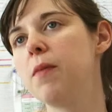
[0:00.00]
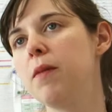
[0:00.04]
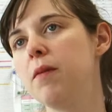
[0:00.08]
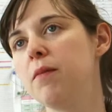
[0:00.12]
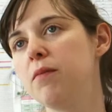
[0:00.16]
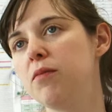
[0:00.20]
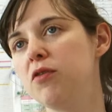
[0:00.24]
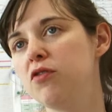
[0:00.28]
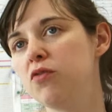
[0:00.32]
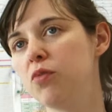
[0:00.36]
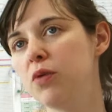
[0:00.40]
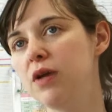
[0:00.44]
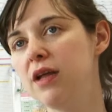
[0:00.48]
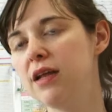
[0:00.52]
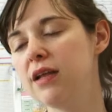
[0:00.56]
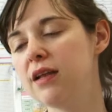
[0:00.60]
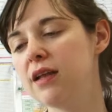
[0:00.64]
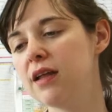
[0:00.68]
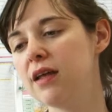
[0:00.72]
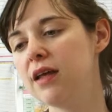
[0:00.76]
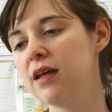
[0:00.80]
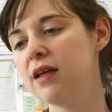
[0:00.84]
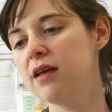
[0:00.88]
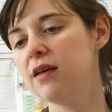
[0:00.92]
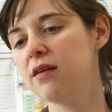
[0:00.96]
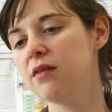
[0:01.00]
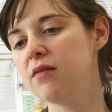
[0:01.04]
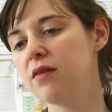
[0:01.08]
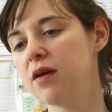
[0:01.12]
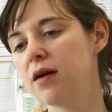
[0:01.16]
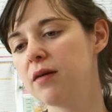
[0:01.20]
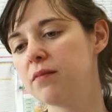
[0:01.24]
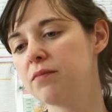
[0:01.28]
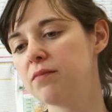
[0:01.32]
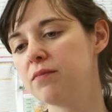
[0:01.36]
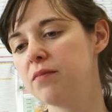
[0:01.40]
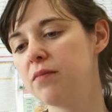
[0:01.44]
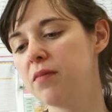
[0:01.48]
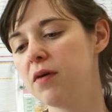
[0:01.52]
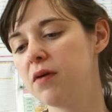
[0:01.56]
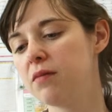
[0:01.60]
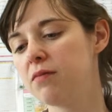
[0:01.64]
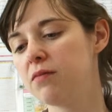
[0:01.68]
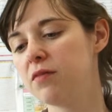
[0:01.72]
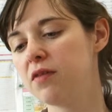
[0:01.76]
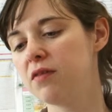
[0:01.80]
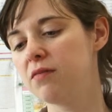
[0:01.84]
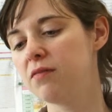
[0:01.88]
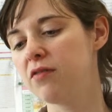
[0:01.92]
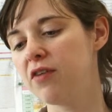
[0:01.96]
Between
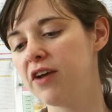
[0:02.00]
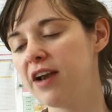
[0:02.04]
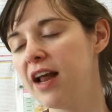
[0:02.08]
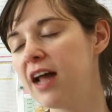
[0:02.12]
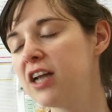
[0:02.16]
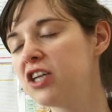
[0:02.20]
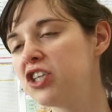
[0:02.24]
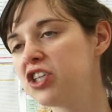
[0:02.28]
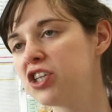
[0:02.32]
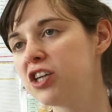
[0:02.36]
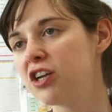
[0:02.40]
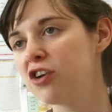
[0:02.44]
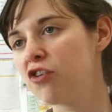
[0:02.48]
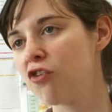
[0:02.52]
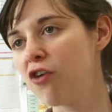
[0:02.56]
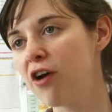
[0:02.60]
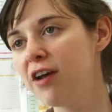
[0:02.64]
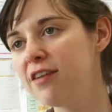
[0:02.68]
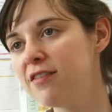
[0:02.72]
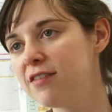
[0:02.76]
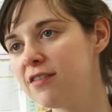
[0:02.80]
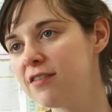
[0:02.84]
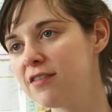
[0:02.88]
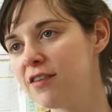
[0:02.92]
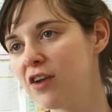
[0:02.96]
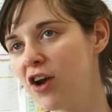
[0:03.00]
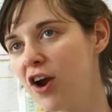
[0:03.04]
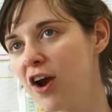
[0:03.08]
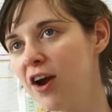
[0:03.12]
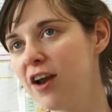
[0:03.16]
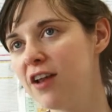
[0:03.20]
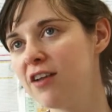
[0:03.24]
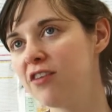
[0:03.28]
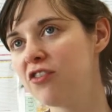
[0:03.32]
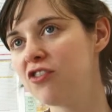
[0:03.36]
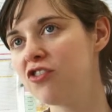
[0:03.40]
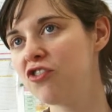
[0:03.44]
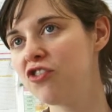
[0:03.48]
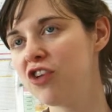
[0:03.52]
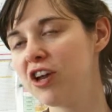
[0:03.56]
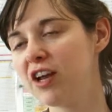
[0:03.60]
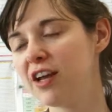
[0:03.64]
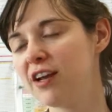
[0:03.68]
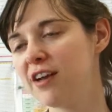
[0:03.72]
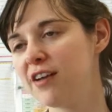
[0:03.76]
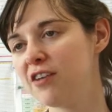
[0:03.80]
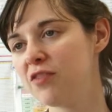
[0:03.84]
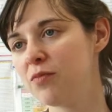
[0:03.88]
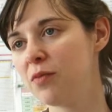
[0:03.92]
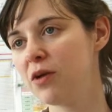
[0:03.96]
the financial crisis in Ireland,
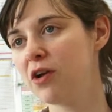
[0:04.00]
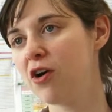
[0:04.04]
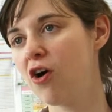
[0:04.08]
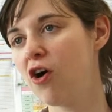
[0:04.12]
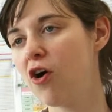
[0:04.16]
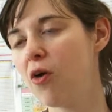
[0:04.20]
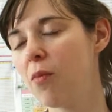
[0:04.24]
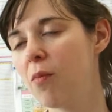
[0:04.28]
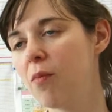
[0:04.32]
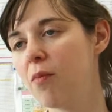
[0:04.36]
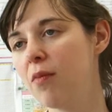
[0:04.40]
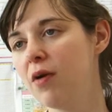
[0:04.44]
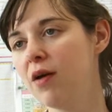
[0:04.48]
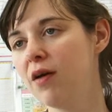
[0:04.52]
chicken has become